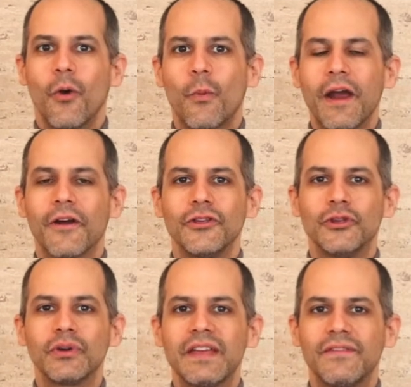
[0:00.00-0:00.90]
where
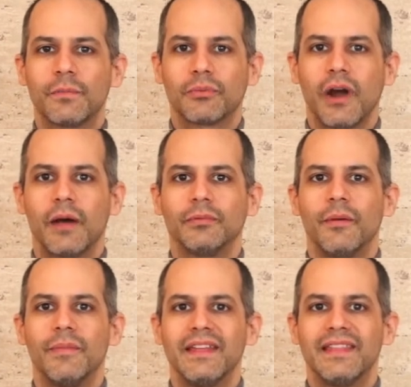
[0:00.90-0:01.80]
you're given a
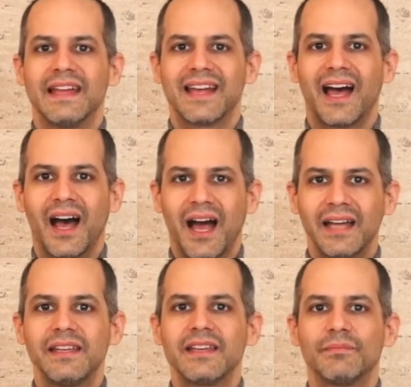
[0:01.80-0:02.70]
problem that's
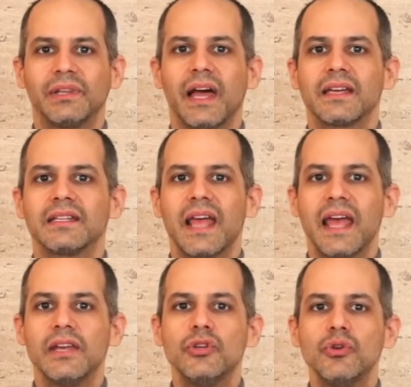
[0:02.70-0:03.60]
highly complex
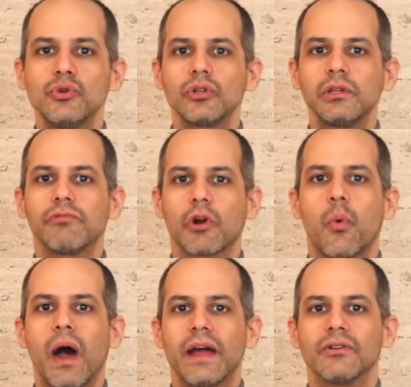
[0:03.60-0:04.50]
and usually
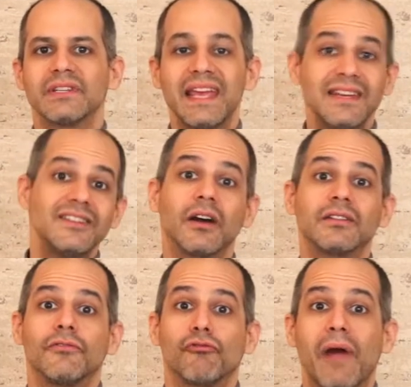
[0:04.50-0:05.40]
requires
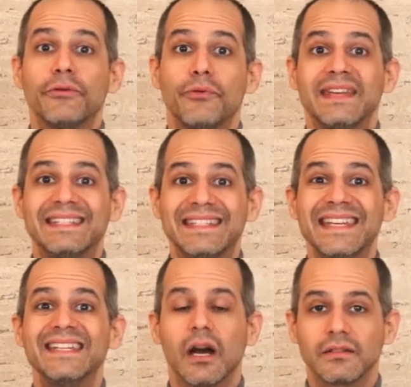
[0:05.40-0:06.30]
inductive rather than
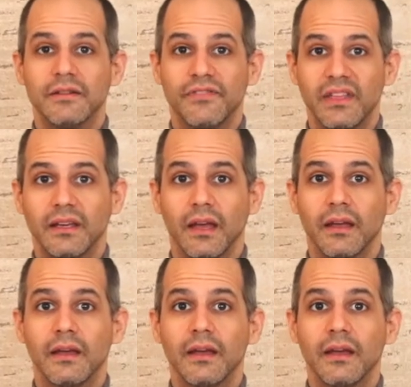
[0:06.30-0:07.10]
deductive thinking.